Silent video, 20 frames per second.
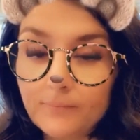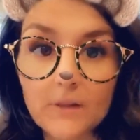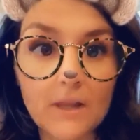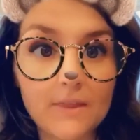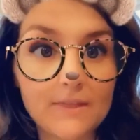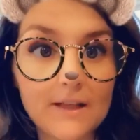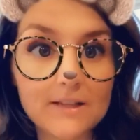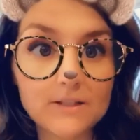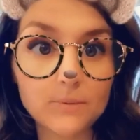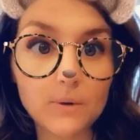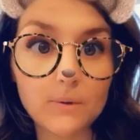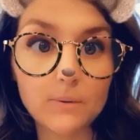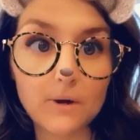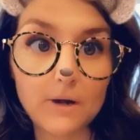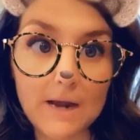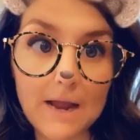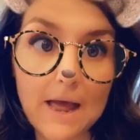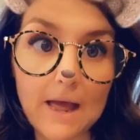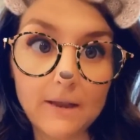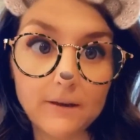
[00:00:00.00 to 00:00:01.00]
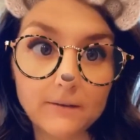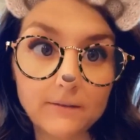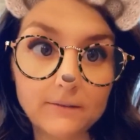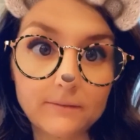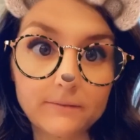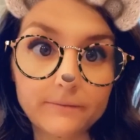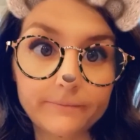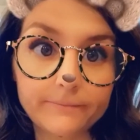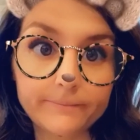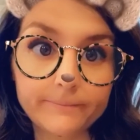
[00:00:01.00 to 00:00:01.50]
that's where we're at.
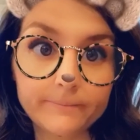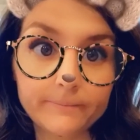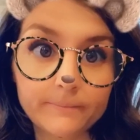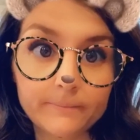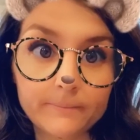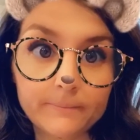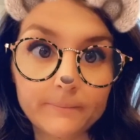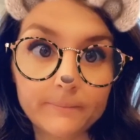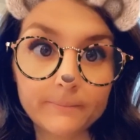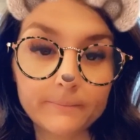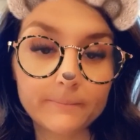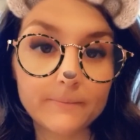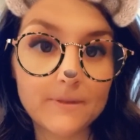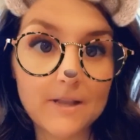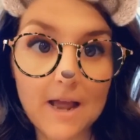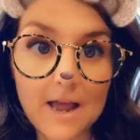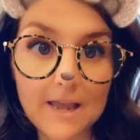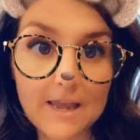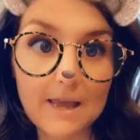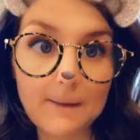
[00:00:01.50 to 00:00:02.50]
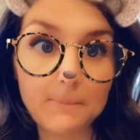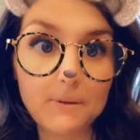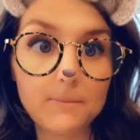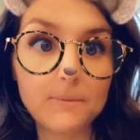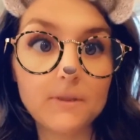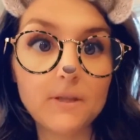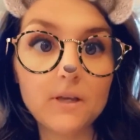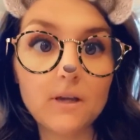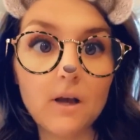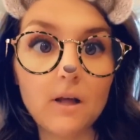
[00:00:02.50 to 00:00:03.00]
Not happy
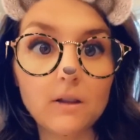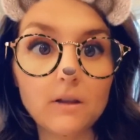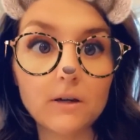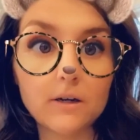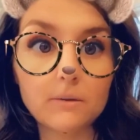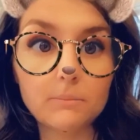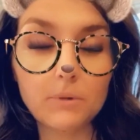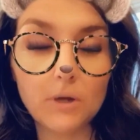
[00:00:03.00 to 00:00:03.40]
with the color,